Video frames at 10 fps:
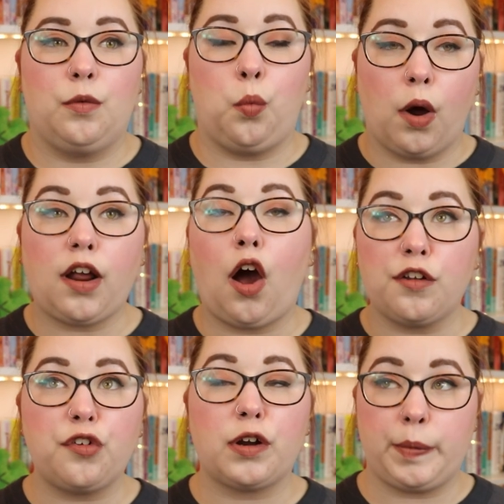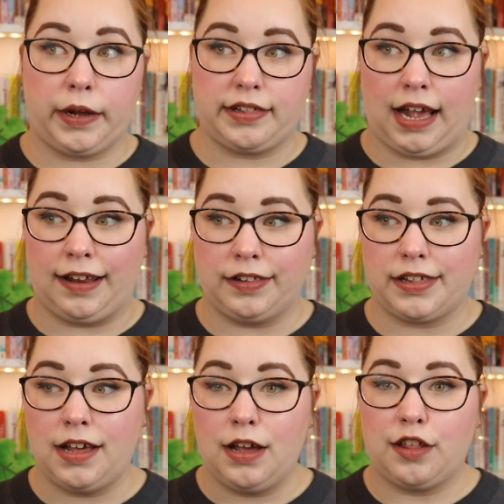
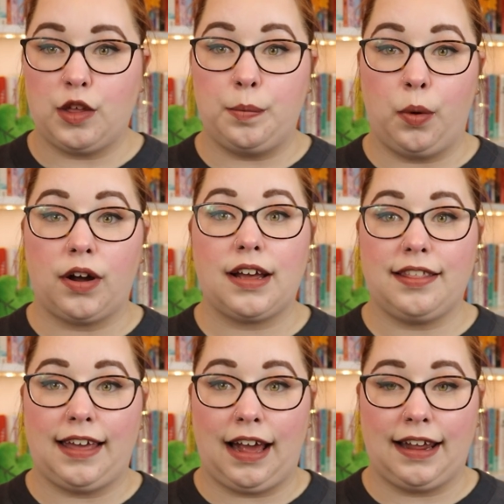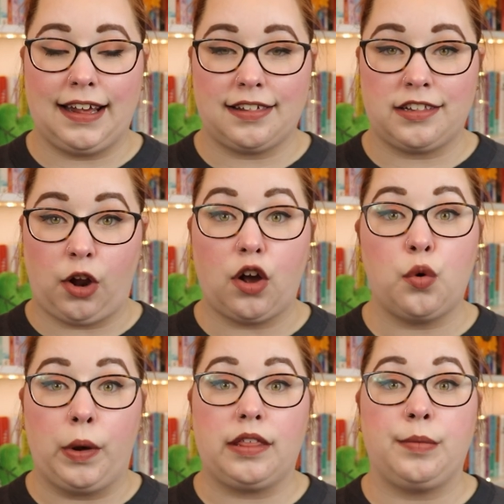100% the book that has stuck
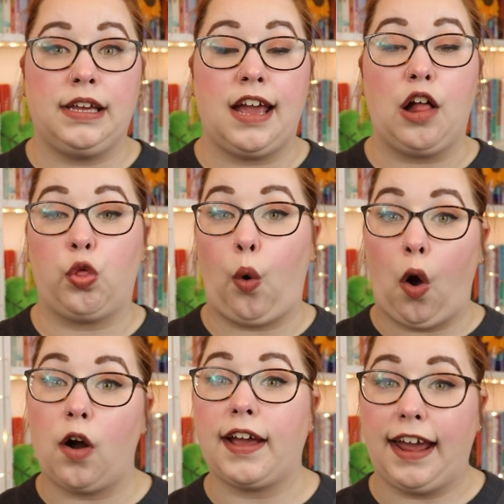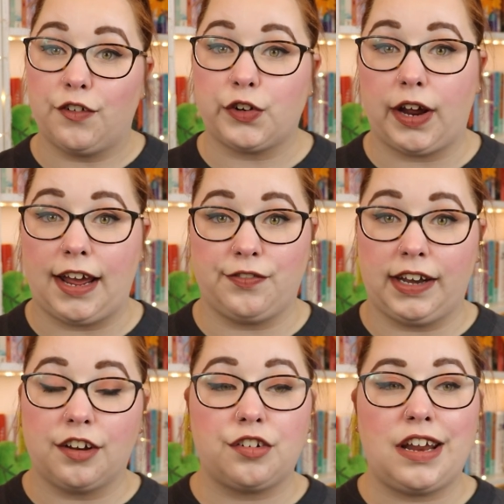with me long after I
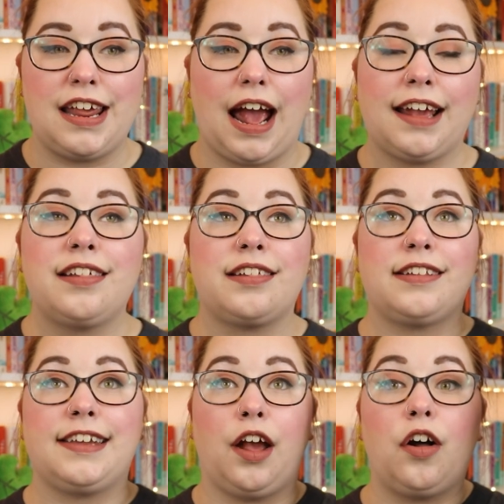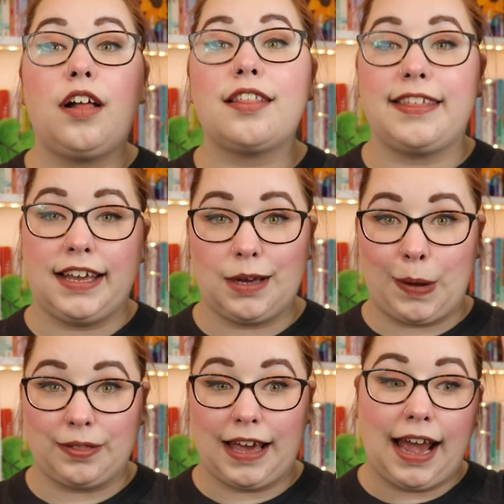finished it. I still think
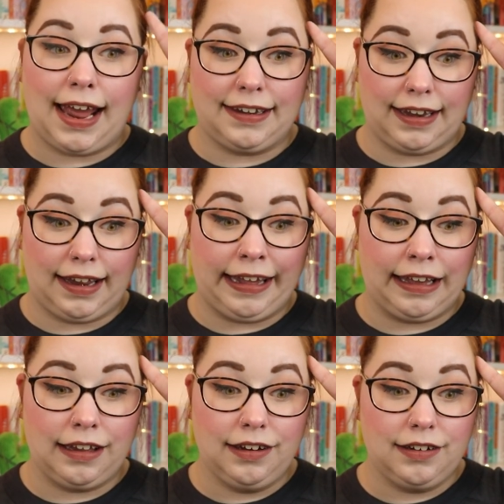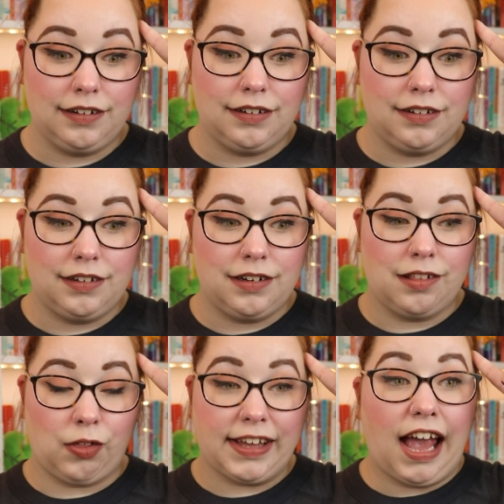about that ending
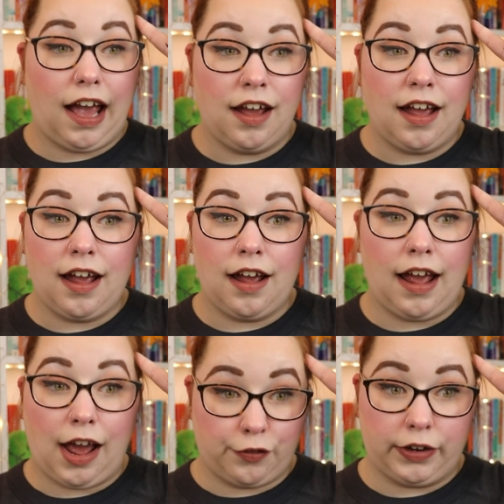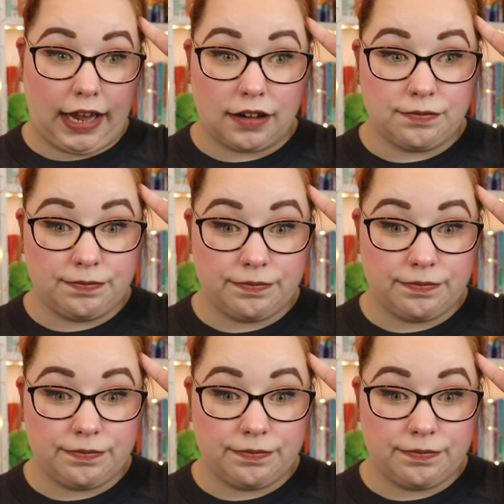like every day.